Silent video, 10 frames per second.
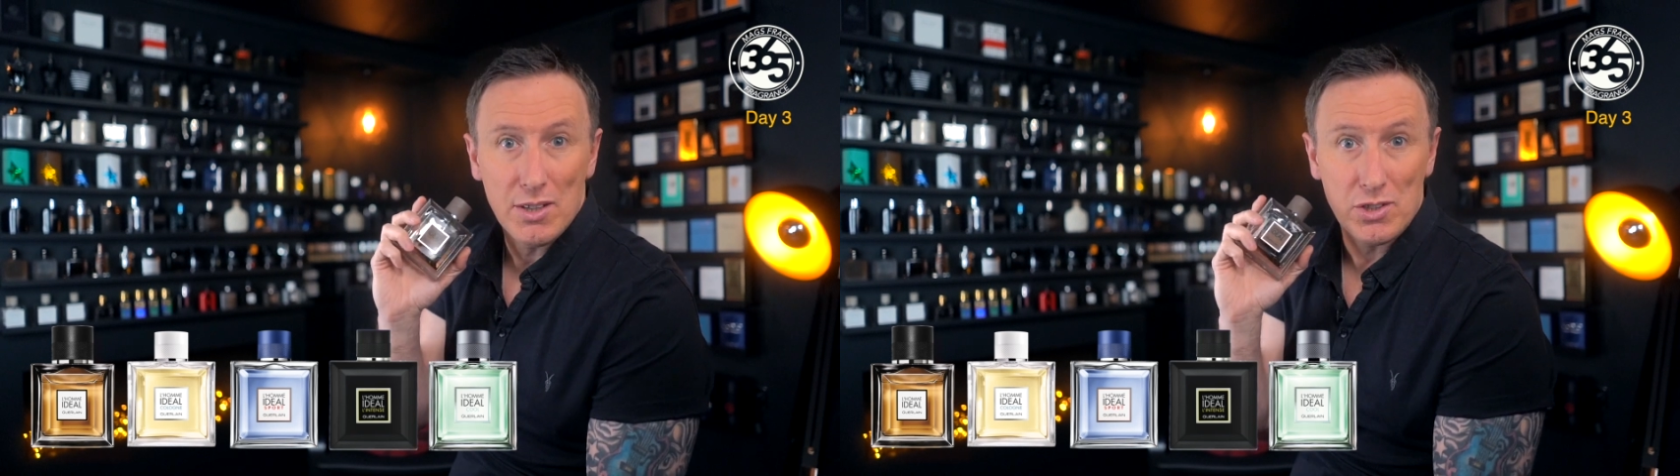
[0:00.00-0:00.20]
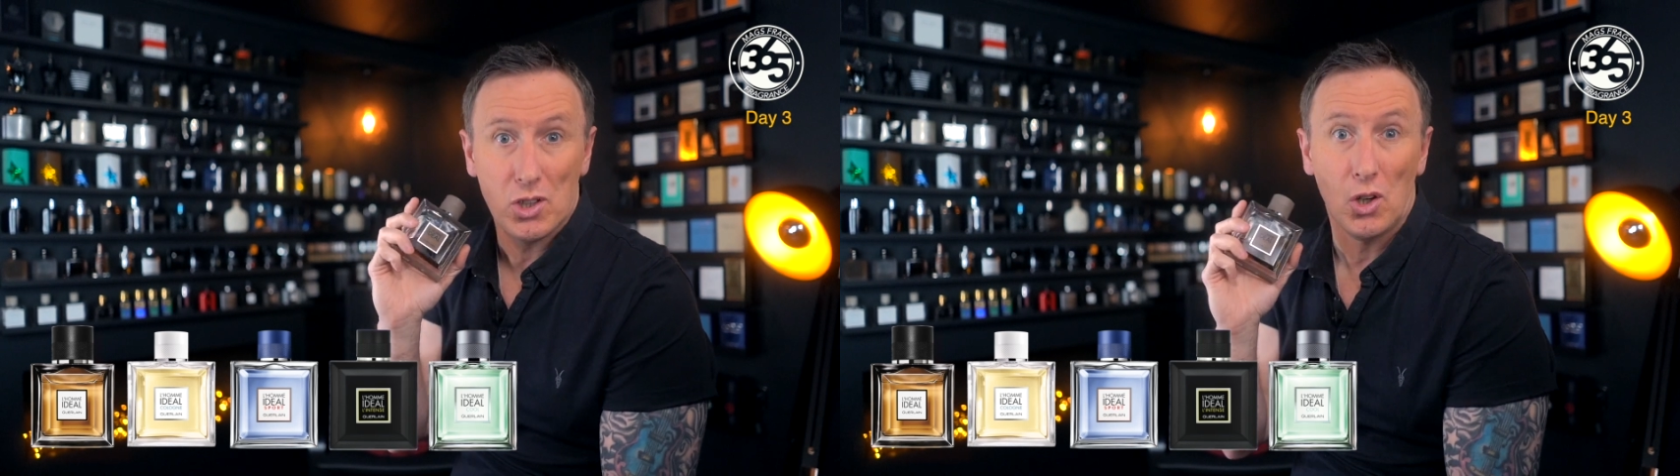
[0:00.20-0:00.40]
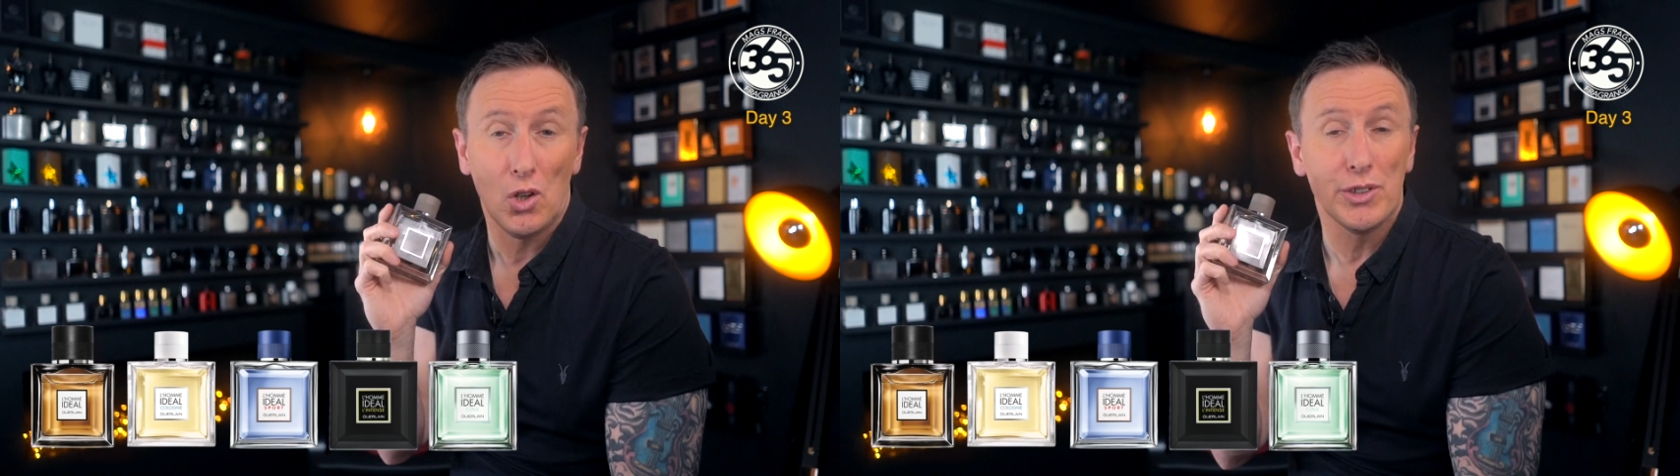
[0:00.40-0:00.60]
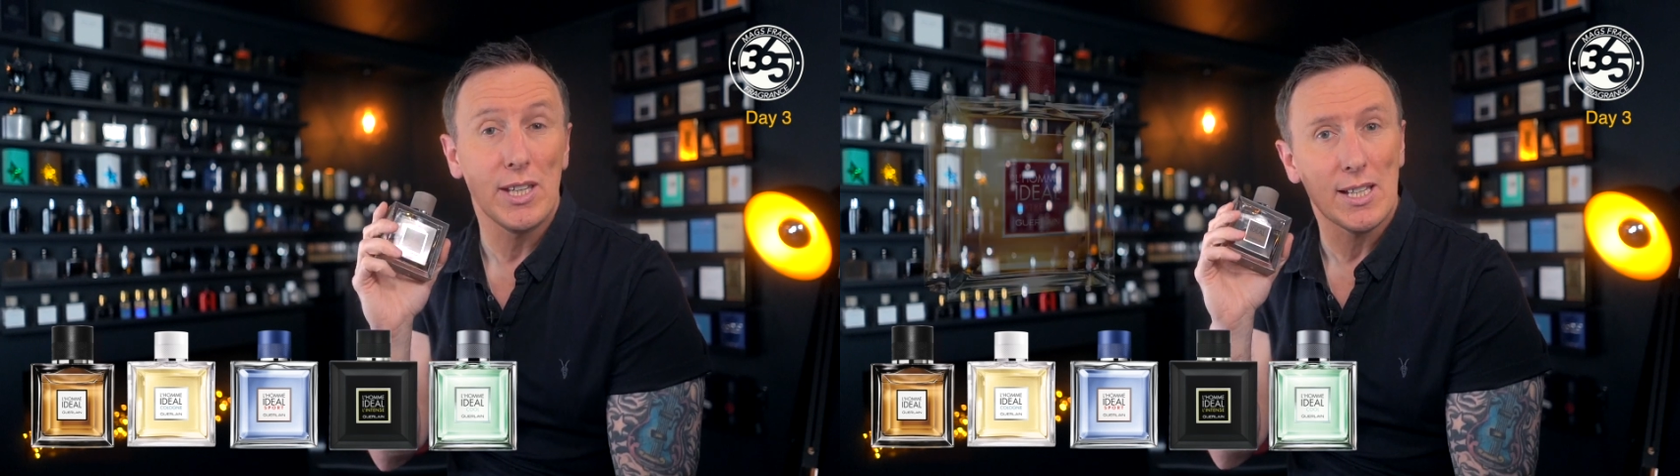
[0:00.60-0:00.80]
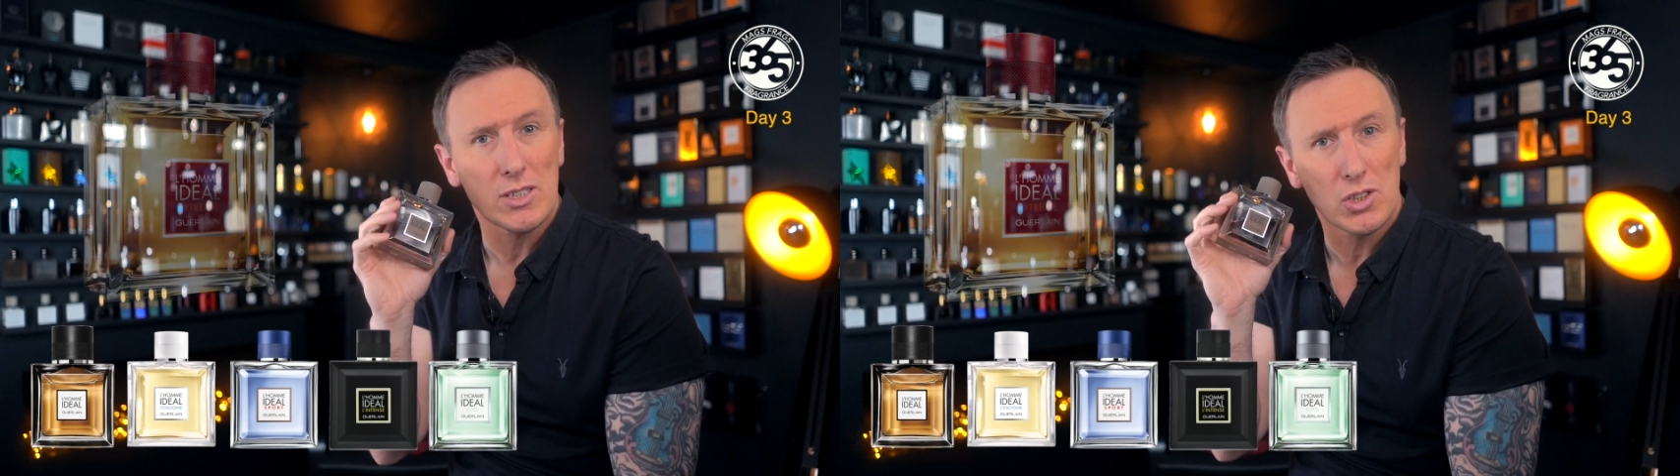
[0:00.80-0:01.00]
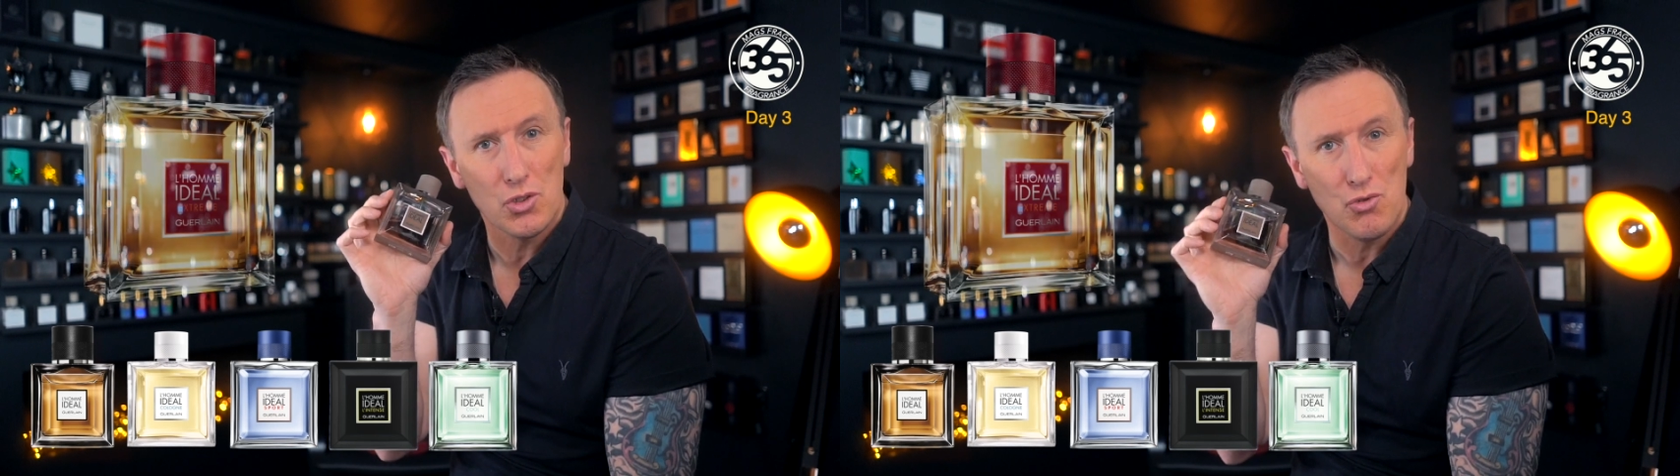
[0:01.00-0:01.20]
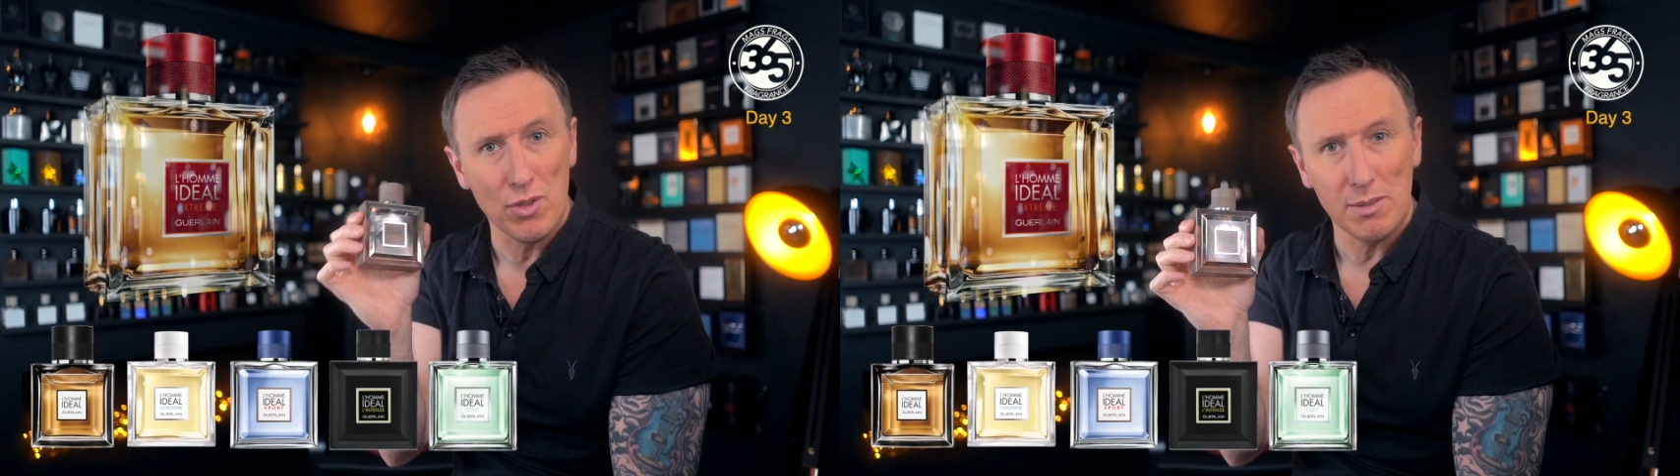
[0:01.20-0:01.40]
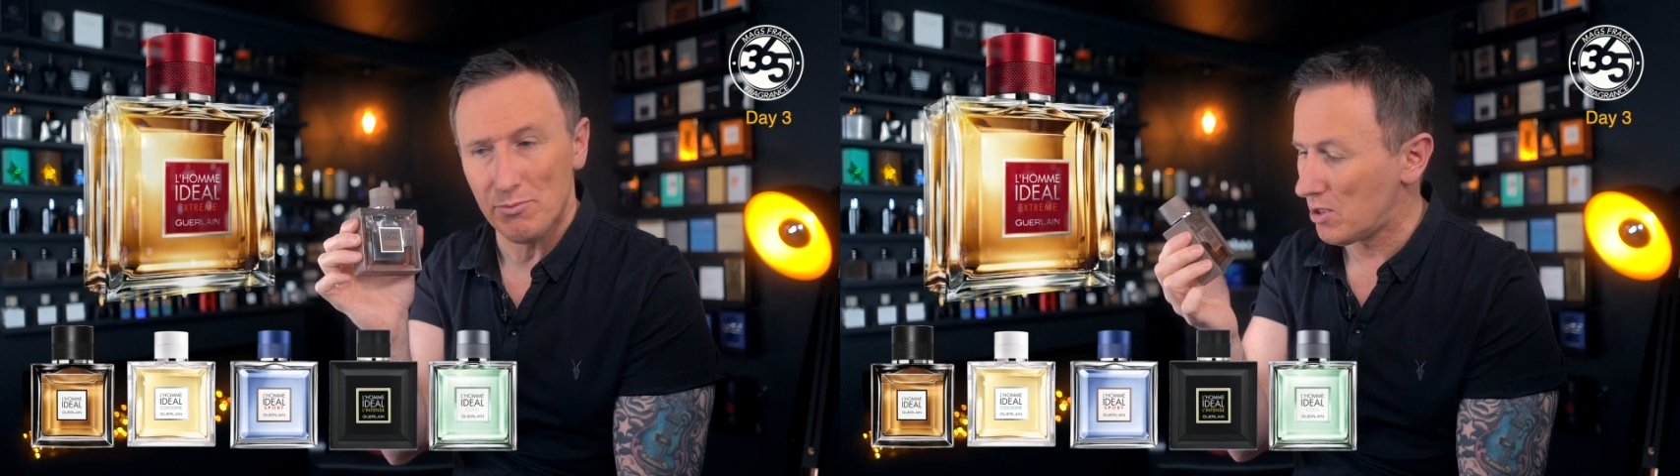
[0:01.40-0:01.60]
that's called the Extreme